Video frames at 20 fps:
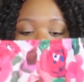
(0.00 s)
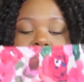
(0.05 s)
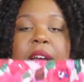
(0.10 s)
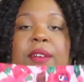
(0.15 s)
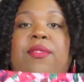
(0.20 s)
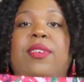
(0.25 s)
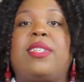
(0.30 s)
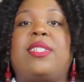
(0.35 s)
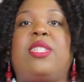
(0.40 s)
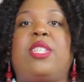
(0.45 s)
you
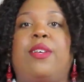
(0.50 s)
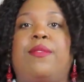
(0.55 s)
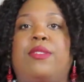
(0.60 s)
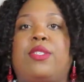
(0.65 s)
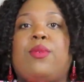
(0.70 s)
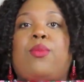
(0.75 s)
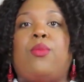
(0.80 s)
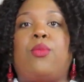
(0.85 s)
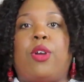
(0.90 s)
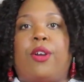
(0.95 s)
have yourself
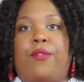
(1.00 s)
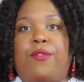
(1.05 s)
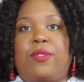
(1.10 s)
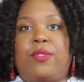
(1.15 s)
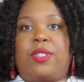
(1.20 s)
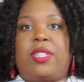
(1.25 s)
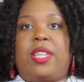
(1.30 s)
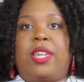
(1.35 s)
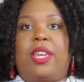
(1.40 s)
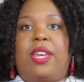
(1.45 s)
some
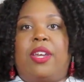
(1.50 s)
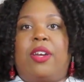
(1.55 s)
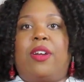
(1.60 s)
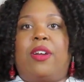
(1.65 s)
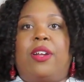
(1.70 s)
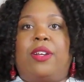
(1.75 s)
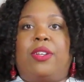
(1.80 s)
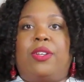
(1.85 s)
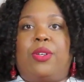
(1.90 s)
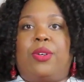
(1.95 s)
ruffles
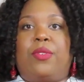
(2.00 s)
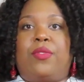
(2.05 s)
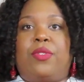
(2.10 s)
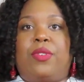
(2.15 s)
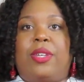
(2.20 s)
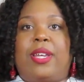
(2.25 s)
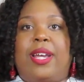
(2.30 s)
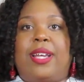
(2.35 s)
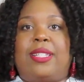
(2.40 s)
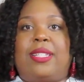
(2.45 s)
here. I don't know
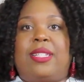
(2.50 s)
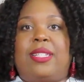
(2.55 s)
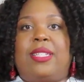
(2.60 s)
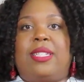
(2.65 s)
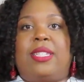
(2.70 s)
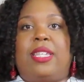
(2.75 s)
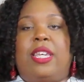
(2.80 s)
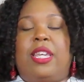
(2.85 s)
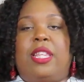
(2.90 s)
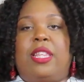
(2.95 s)
if you guys can
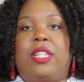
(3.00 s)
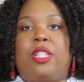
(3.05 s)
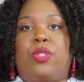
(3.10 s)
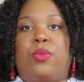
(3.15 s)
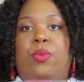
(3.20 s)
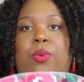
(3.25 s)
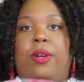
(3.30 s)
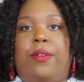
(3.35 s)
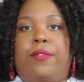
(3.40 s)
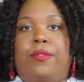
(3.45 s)
see
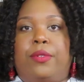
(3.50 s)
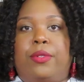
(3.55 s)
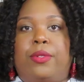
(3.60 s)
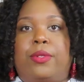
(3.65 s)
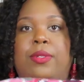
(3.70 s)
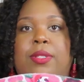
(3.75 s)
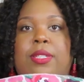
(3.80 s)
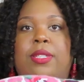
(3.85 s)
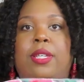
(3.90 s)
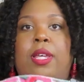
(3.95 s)
this
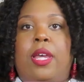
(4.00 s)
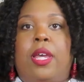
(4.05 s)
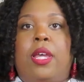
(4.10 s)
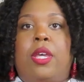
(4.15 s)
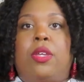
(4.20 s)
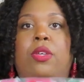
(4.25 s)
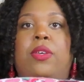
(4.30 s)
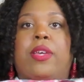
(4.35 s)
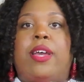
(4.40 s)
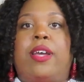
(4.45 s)
ruffles.
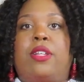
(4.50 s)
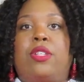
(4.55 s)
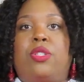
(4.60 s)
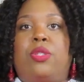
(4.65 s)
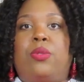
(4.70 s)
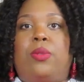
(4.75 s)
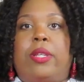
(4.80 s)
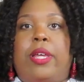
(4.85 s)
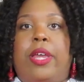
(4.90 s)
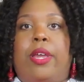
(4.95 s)
You got
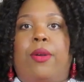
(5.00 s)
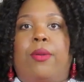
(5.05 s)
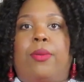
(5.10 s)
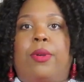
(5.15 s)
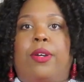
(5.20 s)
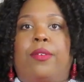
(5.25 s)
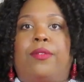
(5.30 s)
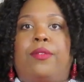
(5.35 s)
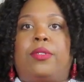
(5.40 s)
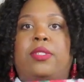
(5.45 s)
two layer
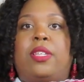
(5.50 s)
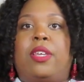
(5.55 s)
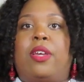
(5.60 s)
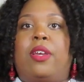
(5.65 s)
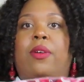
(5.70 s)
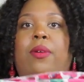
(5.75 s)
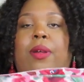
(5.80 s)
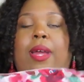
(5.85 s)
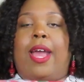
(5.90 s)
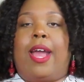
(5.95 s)
ruffles
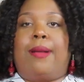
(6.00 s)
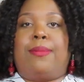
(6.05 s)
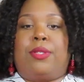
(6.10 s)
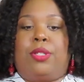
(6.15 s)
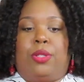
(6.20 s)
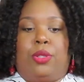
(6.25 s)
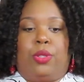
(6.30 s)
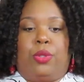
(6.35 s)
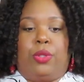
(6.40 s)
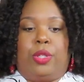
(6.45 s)
here.
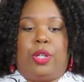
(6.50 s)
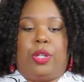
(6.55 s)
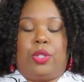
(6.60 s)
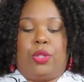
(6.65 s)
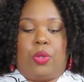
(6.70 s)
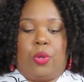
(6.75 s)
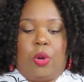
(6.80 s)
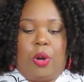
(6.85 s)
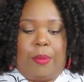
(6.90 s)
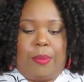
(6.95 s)
Absolutely
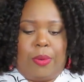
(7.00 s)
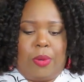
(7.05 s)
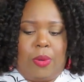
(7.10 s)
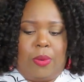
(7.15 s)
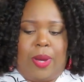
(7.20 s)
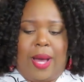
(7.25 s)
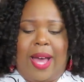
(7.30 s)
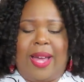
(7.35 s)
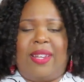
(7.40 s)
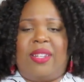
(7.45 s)

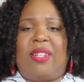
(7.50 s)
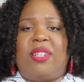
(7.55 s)
adorable. I